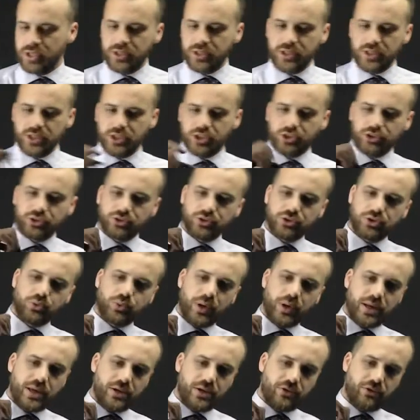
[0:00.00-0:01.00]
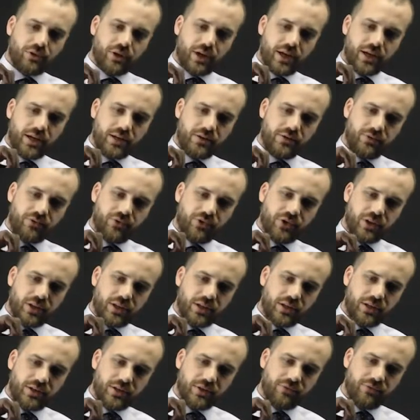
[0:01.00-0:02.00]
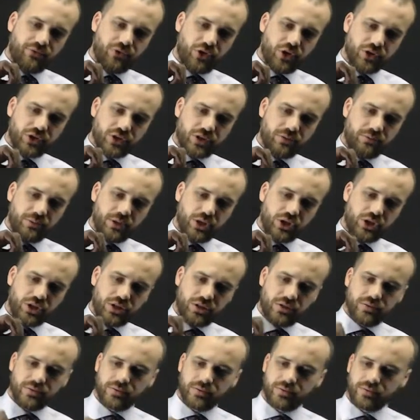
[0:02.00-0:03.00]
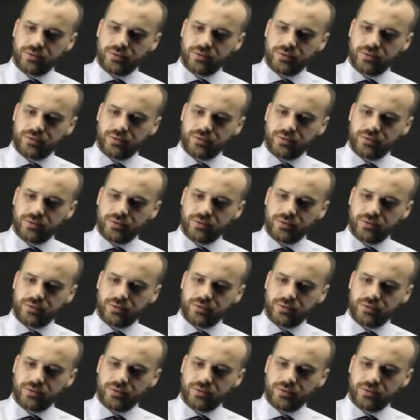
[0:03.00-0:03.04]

initial 20 grand for the first commission,